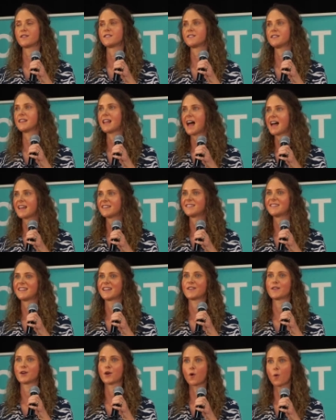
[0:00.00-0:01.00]

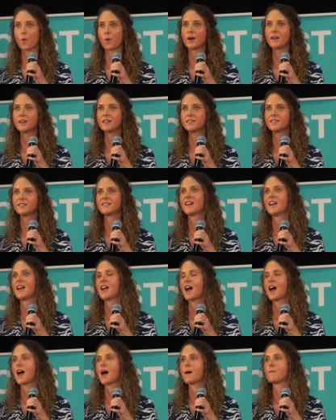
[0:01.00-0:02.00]
lasting the course,
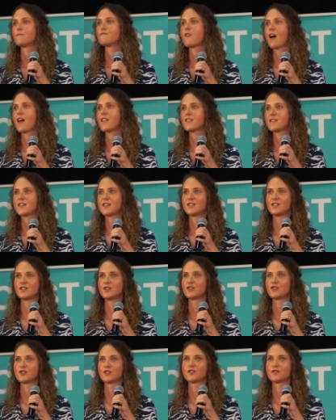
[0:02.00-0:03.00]
rather than
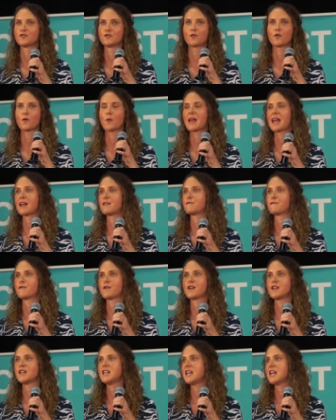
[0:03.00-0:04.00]
just going in for
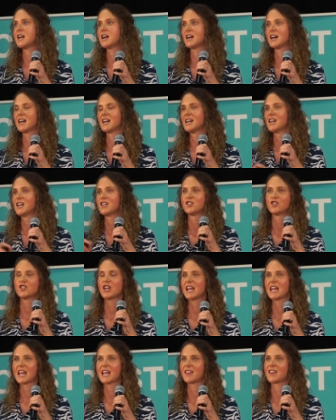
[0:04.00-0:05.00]
a year,
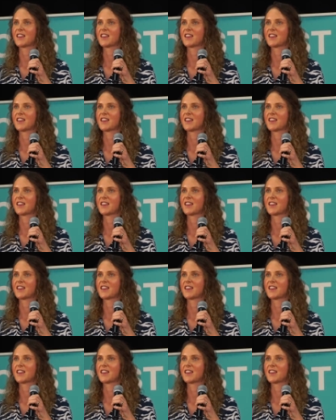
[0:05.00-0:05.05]
shaking